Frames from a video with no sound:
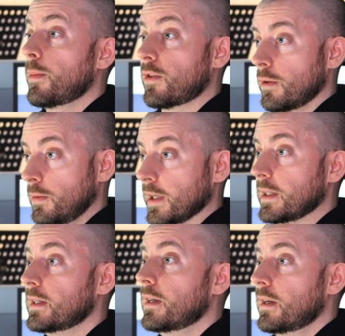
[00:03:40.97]

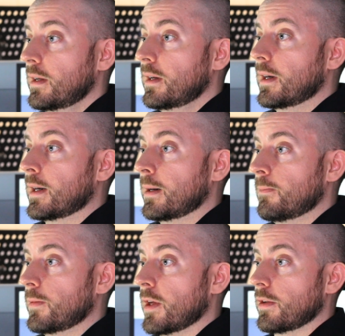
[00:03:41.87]
Absolutely.
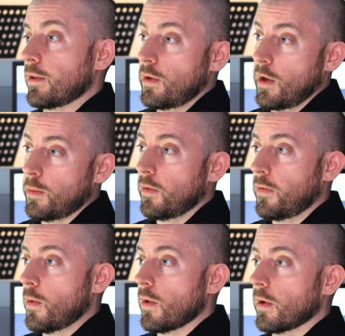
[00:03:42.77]
As I discussed
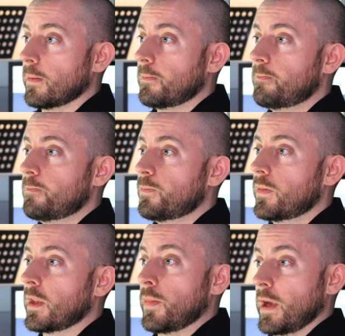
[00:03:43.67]
before,
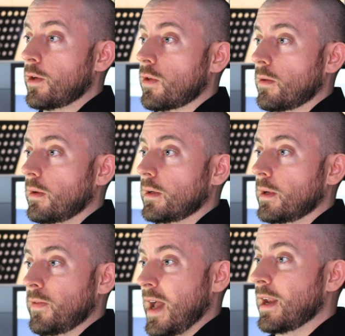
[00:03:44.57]
the biggest
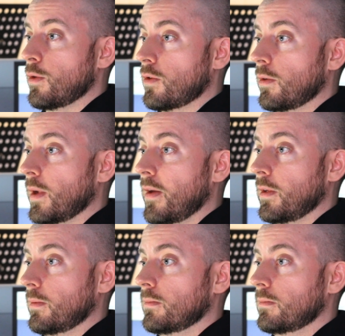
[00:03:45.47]
advantage to
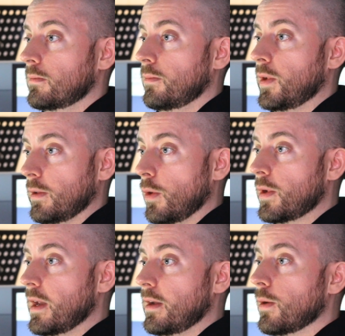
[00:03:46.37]
being
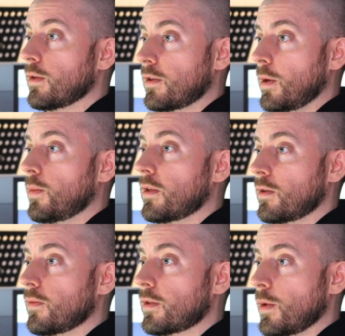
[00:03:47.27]
located here in
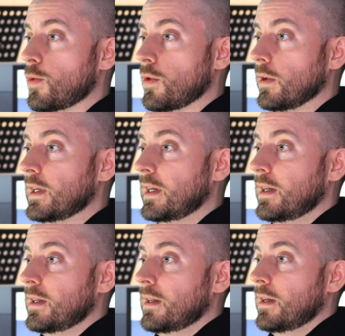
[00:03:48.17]
Southwest Nova Scotia
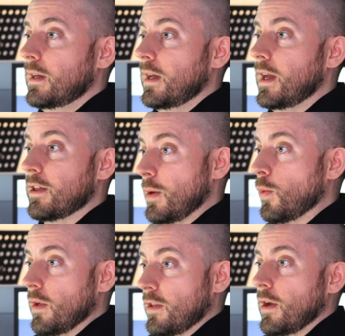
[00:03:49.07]
is
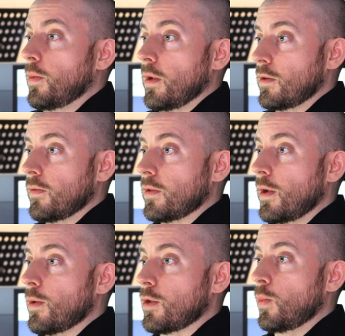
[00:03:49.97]
that we're in Southwest
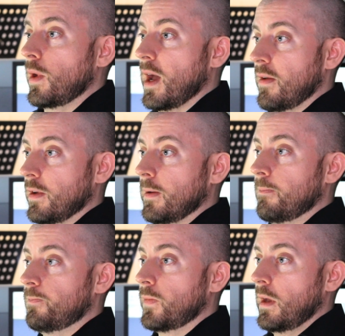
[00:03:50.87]
Nova Scotia. We have
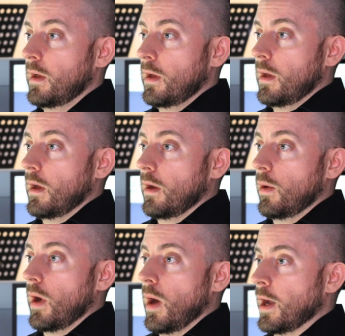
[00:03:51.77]

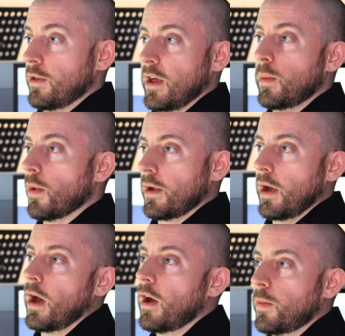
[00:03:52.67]
I could say we
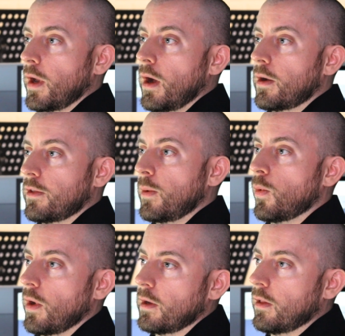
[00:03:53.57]
were cut off, but I could
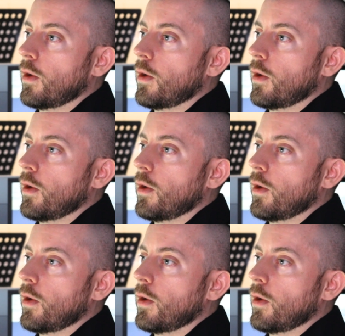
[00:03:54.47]
say we're